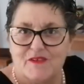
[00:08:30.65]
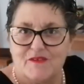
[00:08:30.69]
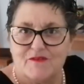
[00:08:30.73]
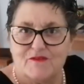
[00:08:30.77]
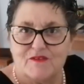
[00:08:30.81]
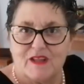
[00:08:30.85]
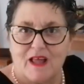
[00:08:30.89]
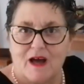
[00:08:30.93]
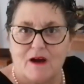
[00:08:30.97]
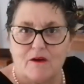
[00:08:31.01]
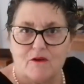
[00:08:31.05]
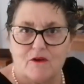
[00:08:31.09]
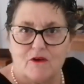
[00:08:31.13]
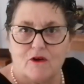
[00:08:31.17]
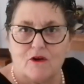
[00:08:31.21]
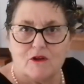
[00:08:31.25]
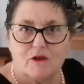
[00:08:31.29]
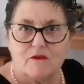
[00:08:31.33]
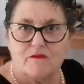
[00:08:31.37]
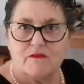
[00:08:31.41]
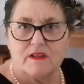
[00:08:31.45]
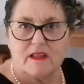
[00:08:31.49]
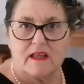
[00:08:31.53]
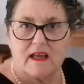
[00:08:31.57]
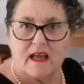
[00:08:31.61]
flour all
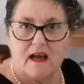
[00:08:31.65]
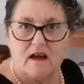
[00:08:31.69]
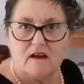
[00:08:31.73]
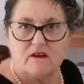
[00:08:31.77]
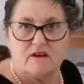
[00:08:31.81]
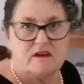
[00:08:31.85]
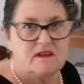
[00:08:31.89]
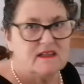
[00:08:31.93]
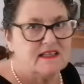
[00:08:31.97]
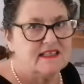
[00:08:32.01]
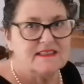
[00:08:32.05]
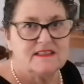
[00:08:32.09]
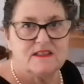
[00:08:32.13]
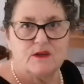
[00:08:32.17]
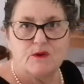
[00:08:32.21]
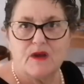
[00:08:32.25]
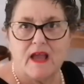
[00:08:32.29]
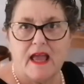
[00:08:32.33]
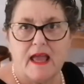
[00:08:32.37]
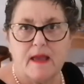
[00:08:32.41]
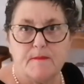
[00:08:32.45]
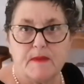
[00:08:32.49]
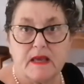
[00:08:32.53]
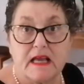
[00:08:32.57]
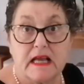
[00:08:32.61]
over the counter, it's
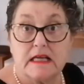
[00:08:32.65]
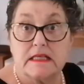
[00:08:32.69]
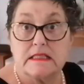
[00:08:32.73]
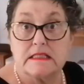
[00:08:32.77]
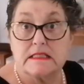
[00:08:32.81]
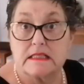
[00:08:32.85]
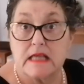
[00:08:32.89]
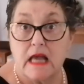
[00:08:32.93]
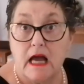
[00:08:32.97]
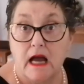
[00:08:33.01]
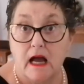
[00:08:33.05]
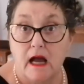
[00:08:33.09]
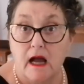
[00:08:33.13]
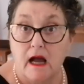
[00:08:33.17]
okay because